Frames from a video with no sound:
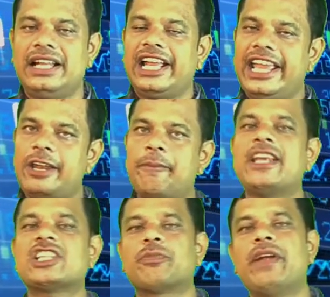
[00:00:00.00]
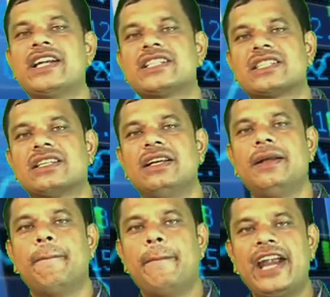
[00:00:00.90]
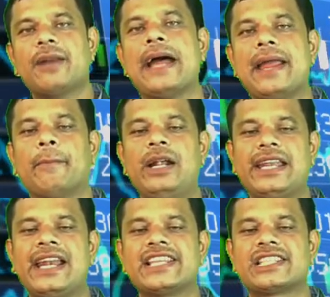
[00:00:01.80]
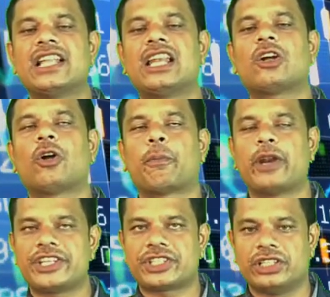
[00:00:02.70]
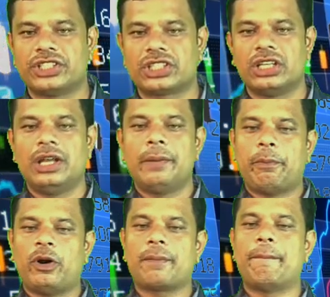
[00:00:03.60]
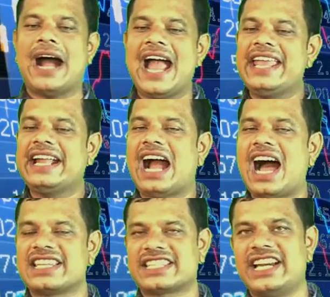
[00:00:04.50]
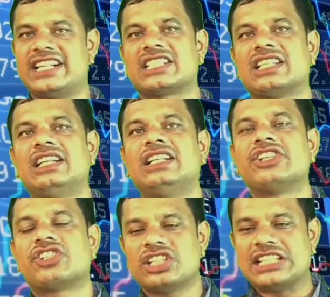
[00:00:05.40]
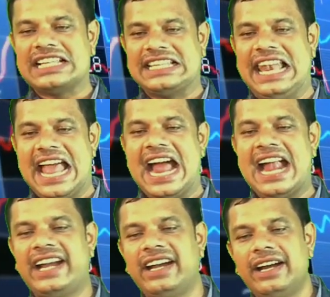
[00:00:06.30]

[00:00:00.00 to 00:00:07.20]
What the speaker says: Investments made by multinational corporations for buying assets such as land,